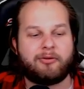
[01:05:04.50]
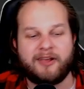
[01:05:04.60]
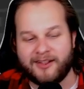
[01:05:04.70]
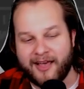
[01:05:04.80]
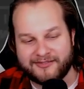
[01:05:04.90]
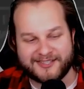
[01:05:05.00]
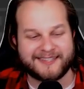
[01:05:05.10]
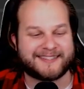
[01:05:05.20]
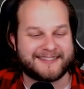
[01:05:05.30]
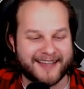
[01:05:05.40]
we left
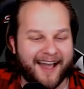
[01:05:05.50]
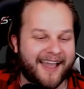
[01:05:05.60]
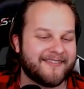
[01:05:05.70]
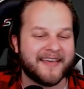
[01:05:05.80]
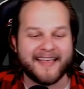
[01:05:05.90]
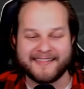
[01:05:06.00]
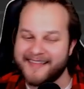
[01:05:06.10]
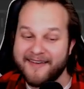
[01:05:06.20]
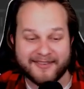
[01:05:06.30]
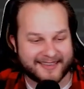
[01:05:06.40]
just in time and
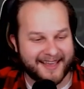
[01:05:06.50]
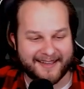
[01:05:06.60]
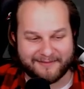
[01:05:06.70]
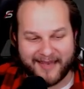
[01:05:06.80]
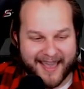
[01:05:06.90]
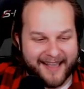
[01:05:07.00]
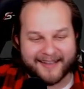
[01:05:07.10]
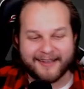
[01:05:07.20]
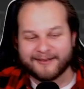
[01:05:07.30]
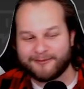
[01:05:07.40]
never came
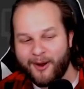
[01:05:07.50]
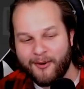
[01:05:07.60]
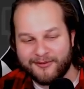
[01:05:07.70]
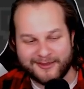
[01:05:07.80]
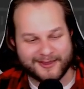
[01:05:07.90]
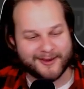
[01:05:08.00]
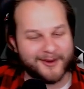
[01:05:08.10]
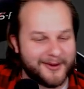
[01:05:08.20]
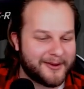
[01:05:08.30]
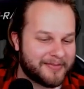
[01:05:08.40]
back. Rolled through the
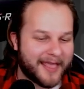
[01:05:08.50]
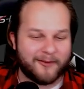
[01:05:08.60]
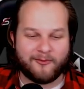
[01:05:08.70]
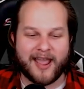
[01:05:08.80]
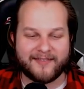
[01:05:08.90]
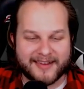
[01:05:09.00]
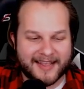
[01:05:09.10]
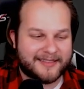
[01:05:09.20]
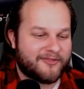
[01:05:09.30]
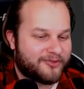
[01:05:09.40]
hood, waving
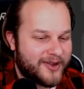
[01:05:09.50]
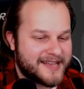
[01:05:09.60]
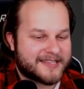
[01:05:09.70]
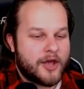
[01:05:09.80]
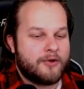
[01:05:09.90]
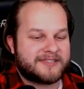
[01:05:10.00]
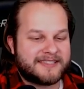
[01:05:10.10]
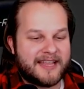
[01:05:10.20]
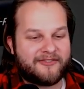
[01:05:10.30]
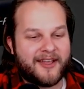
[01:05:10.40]
at the freaks who
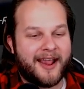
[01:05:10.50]
sniffing